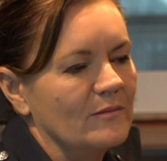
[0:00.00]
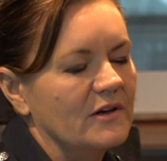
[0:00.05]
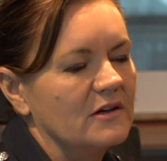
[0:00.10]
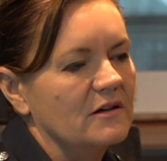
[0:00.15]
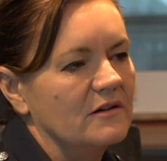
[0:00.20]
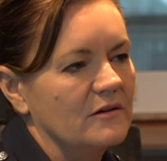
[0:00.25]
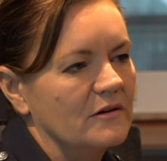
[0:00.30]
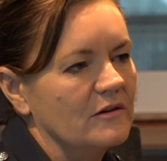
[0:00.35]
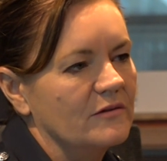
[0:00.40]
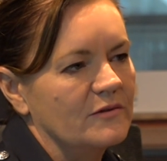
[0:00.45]
But
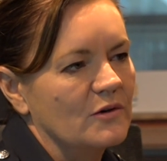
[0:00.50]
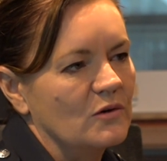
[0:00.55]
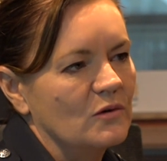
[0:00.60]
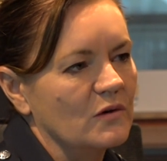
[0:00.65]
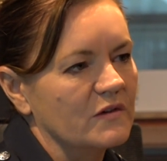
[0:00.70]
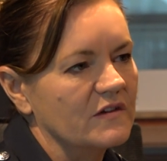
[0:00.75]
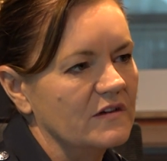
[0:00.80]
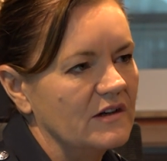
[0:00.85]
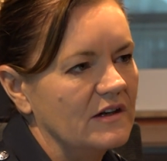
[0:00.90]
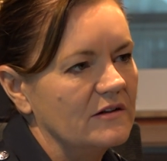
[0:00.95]
of
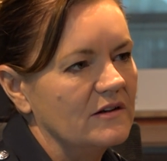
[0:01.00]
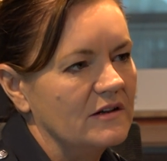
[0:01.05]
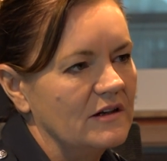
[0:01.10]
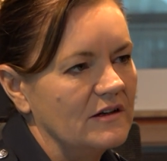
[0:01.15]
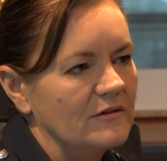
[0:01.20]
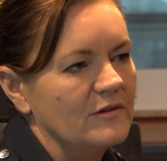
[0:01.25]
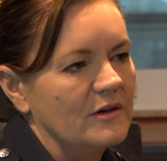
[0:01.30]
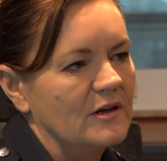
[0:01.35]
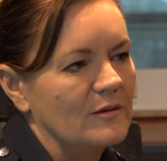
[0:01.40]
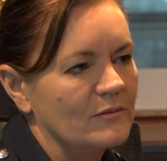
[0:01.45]
course,
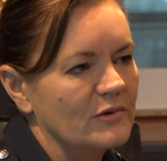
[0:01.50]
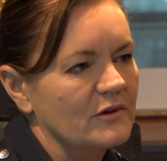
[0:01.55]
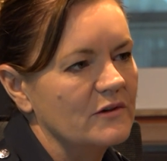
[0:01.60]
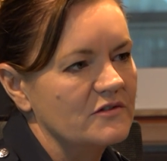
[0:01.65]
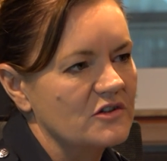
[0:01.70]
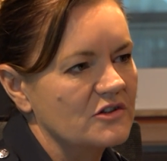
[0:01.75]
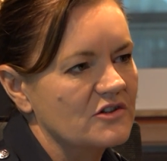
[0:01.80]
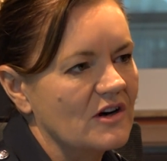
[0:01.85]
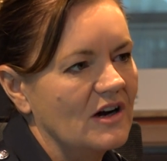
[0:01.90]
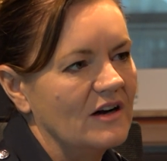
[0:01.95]
if it
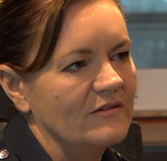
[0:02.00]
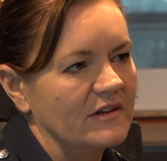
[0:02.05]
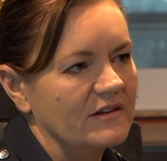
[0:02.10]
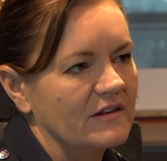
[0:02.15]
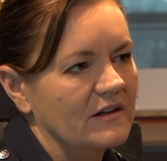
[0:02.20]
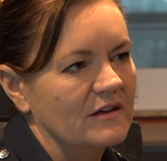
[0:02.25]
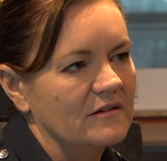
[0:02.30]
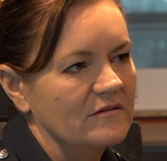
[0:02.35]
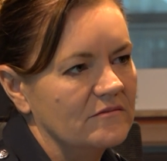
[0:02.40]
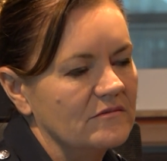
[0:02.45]
improves your
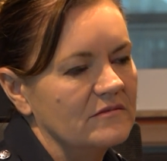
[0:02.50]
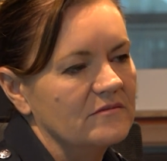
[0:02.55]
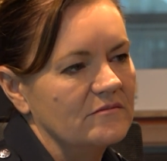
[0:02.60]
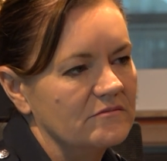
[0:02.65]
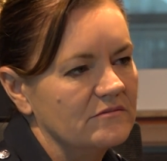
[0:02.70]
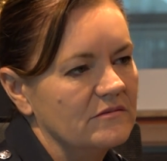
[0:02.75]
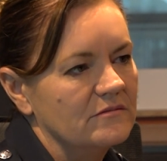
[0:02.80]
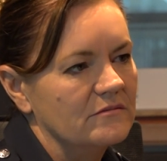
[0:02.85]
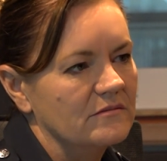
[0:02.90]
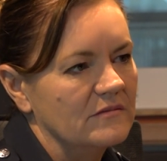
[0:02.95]
driving, then
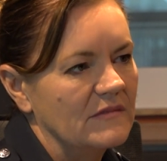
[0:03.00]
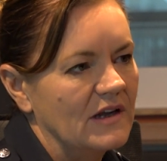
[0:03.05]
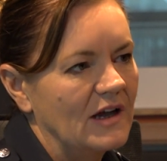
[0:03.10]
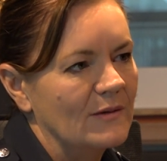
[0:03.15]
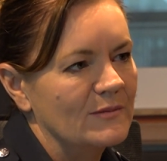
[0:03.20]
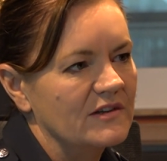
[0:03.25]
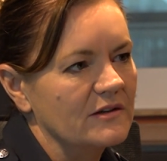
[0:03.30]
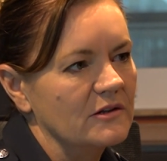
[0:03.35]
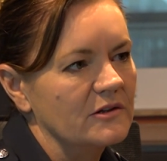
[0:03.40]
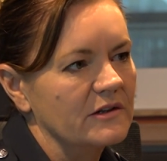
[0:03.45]

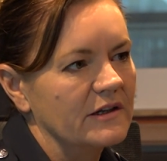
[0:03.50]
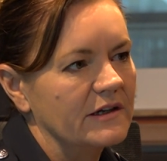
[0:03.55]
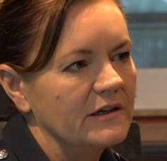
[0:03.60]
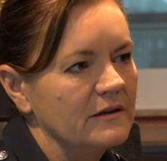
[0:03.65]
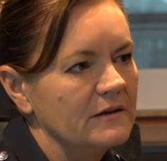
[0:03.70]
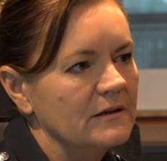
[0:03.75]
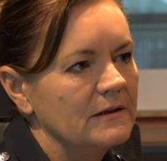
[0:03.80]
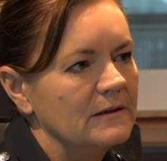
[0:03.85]
absolutely.